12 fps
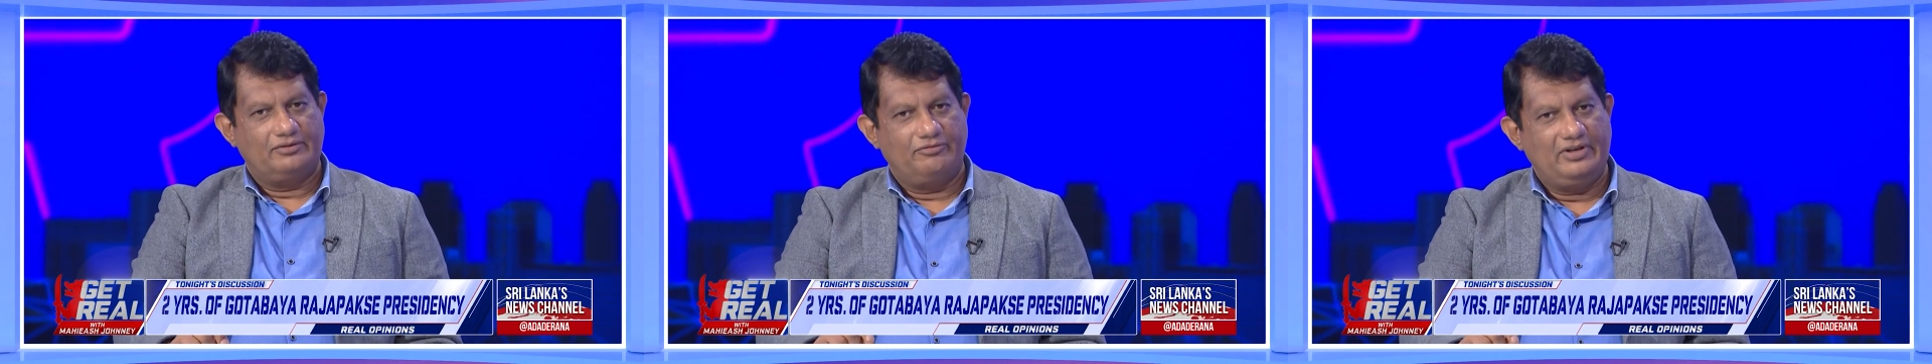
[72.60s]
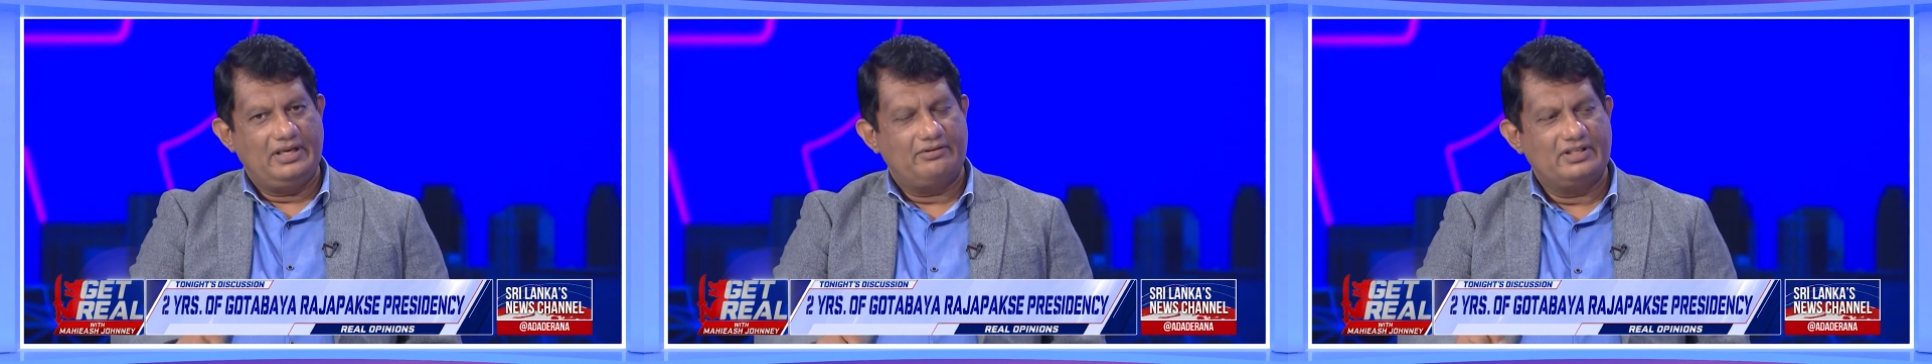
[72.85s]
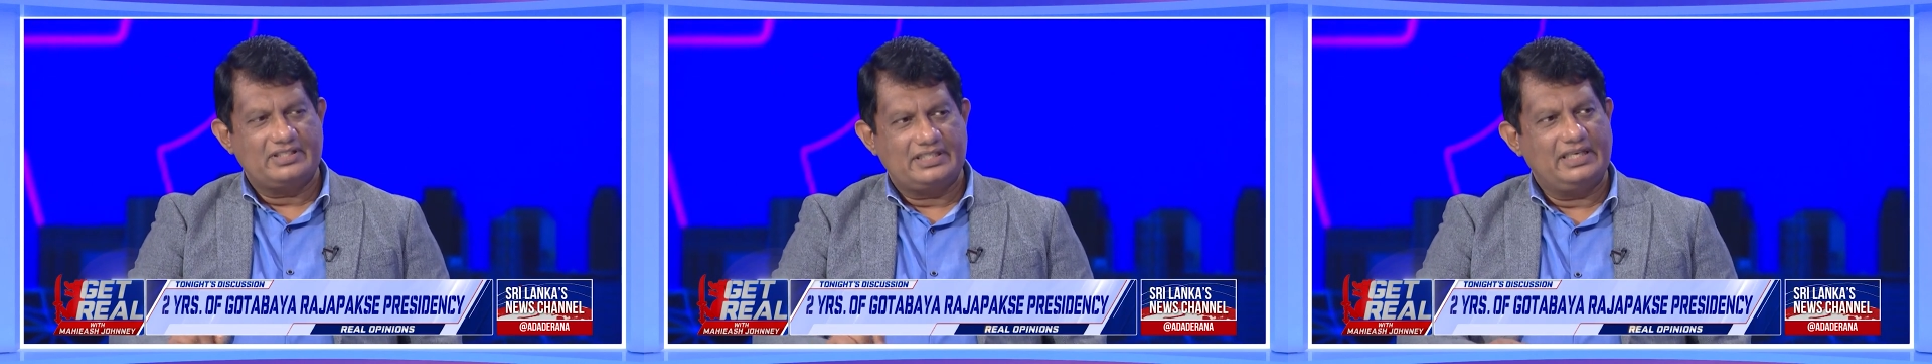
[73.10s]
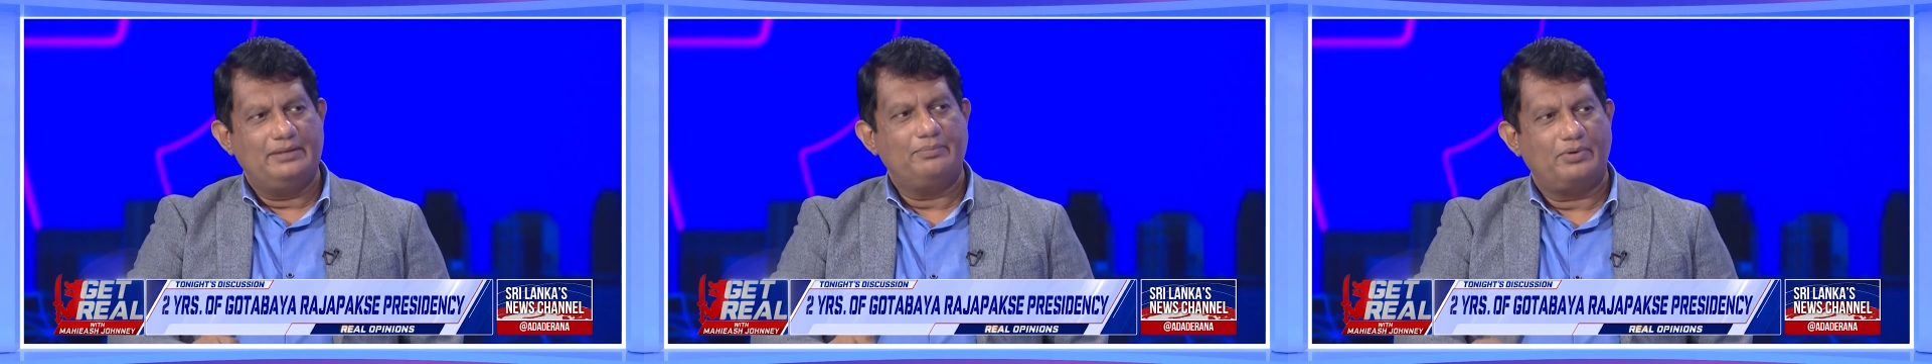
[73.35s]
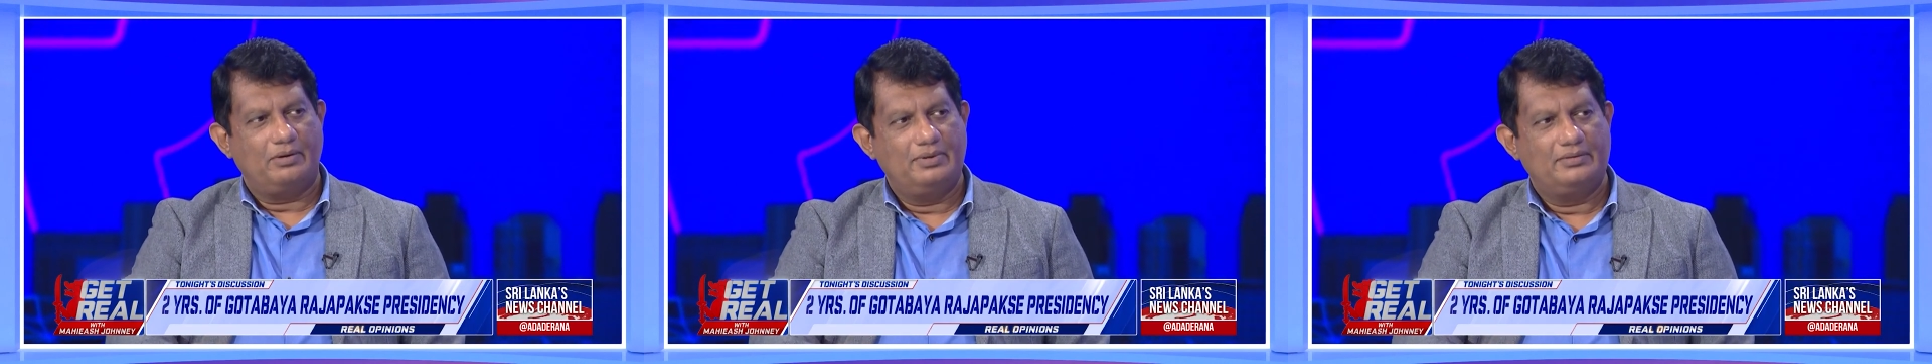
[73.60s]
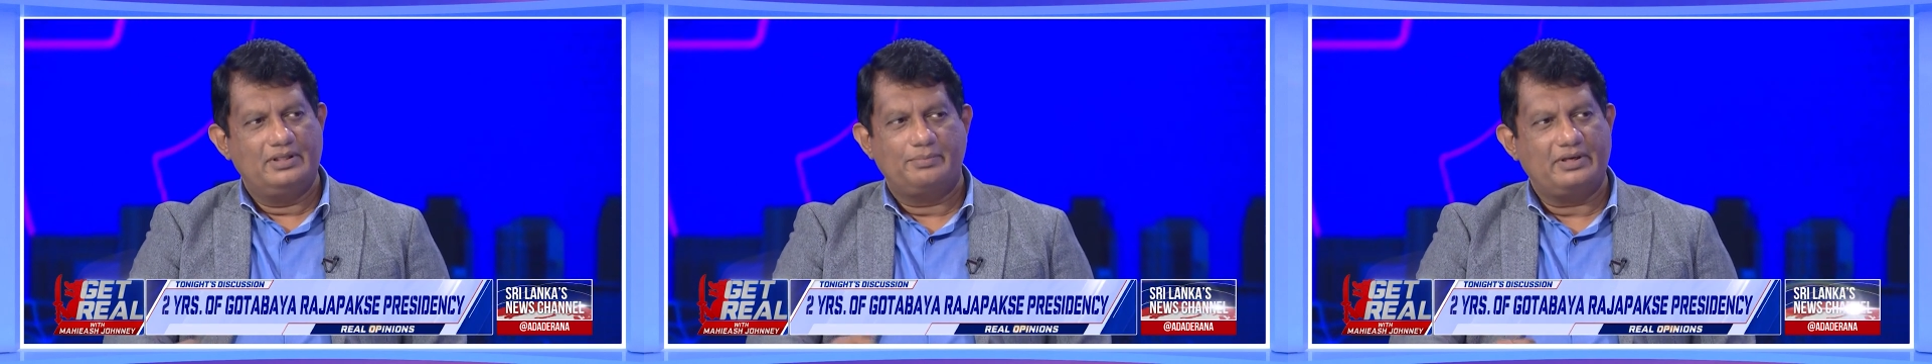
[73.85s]
we have the same
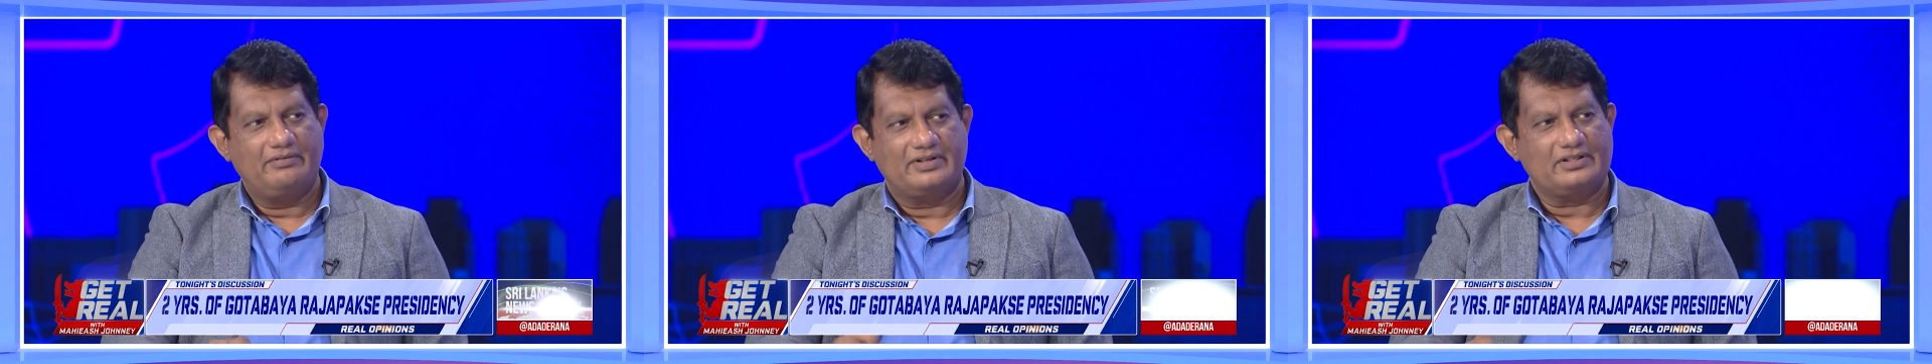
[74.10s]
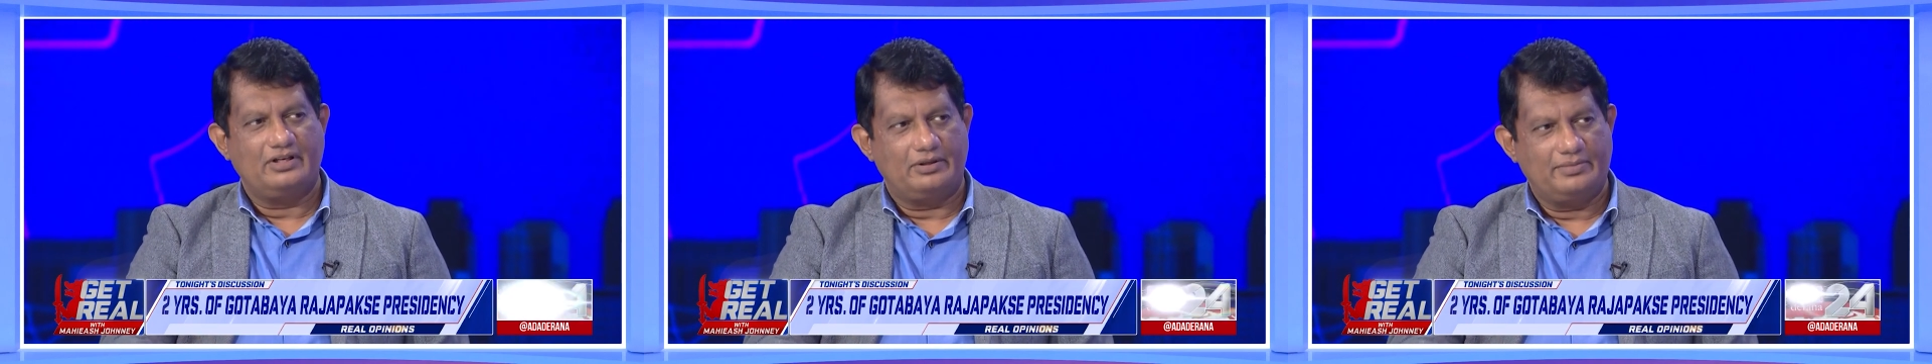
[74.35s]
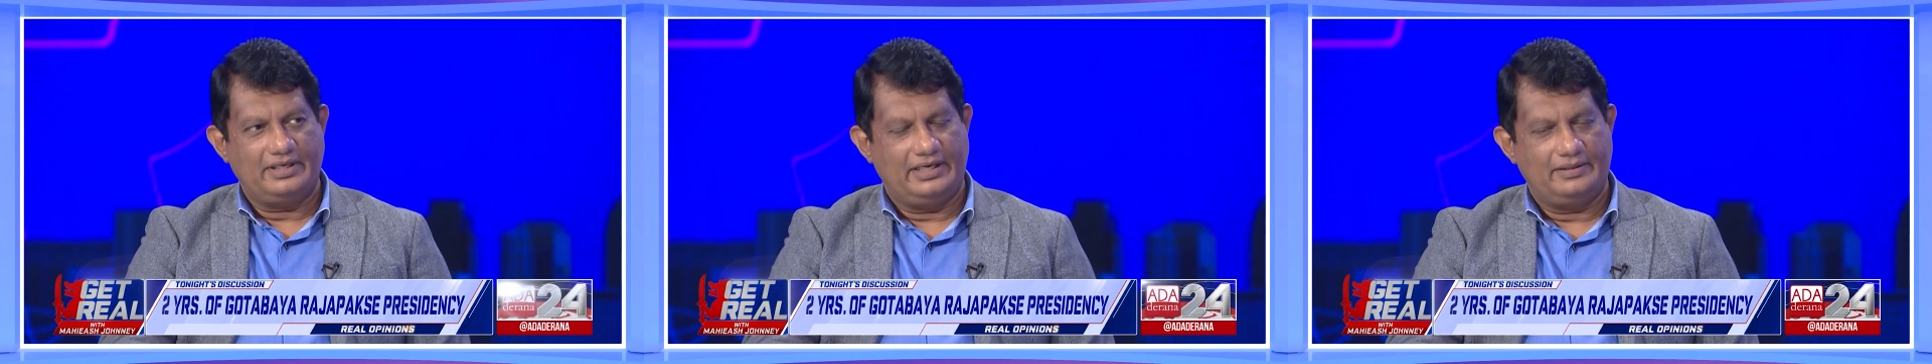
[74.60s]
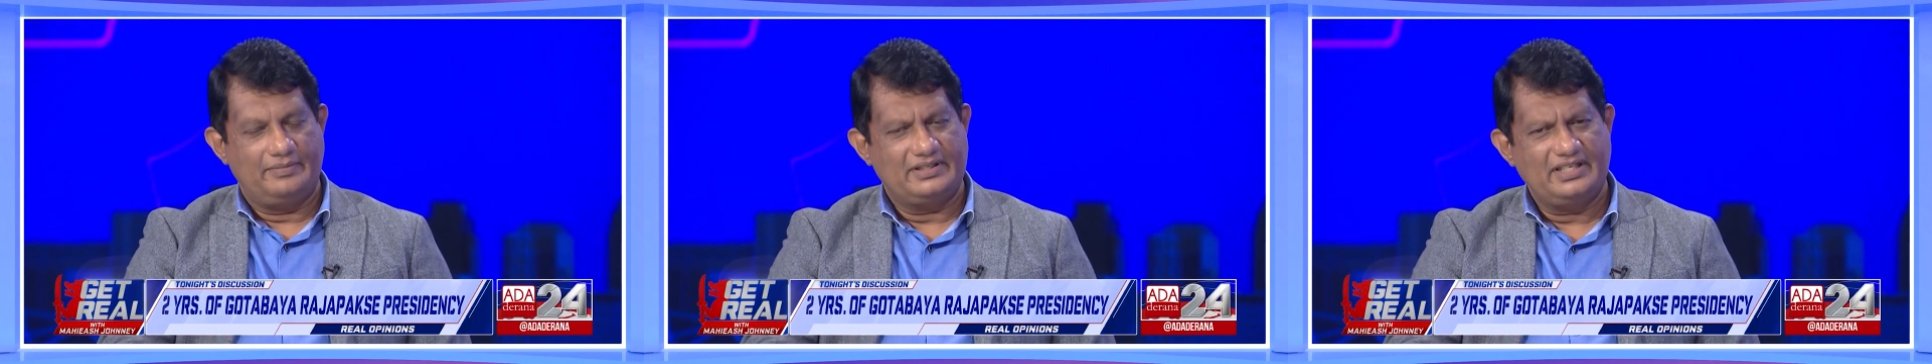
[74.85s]
problem the previous government had.